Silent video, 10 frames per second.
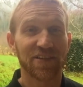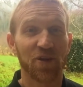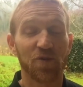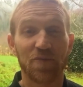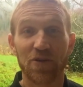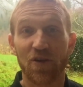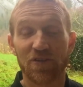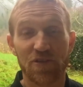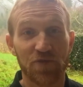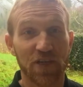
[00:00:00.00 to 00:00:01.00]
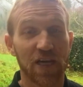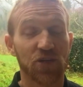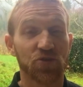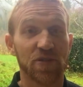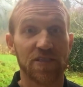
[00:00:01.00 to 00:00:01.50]
you know, we've been to all these different
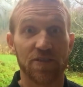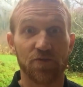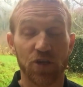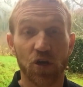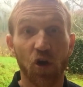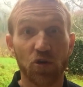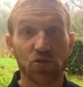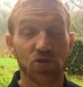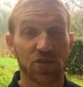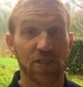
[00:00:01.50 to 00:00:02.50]
countries and different cultures